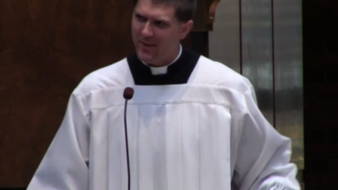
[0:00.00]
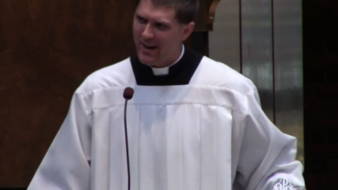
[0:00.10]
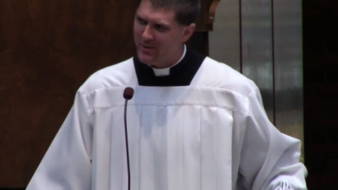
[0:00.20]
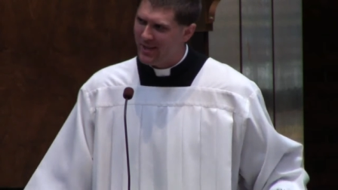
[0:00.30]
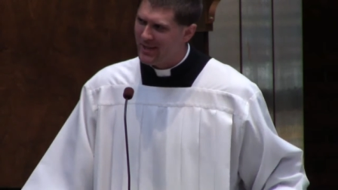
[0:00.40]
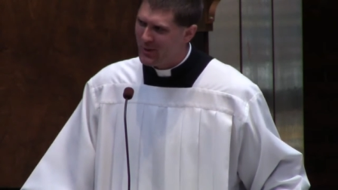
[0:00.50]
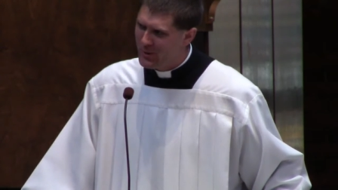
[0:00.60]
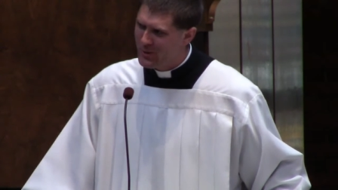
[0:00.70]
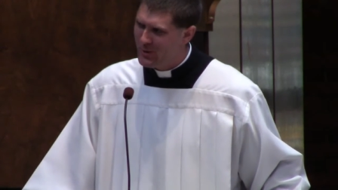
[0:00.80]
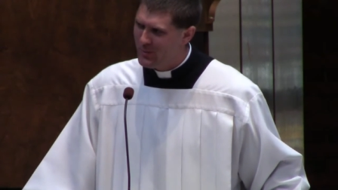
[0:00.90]
viral on
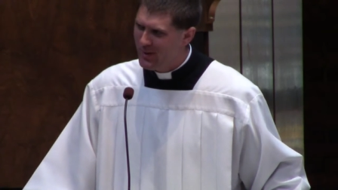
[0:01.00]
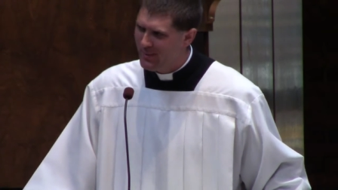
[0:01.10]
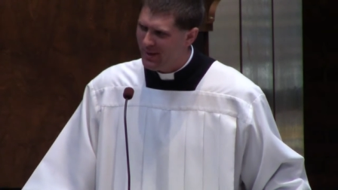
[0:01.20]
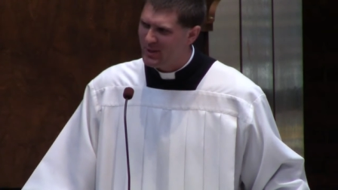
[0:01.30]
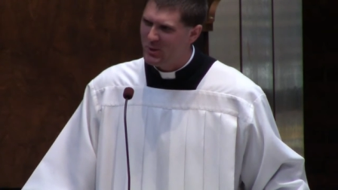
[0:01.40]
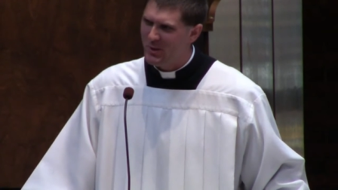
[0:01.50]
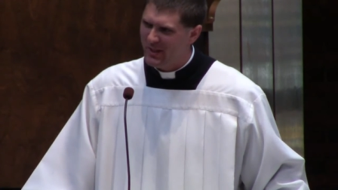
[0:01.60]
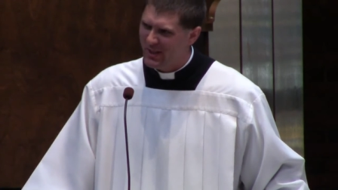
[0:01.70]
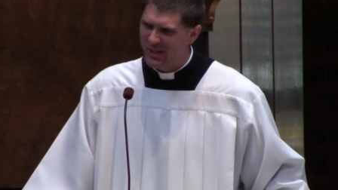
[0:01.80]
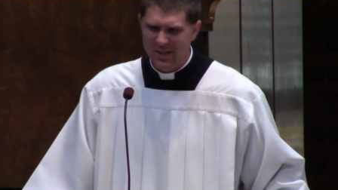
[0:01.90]
YouTube about two, a
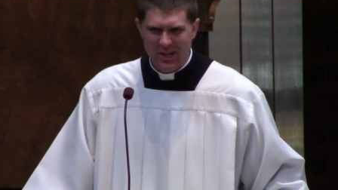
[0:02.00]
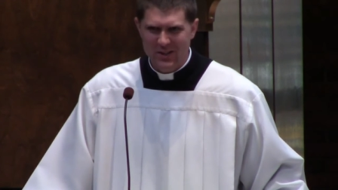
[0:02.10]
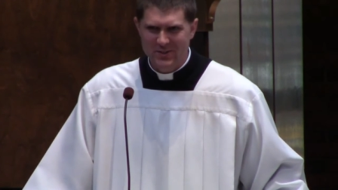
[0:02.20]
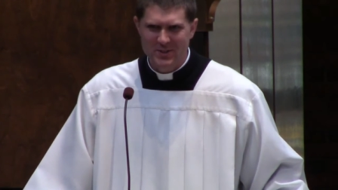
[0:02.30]
year ago.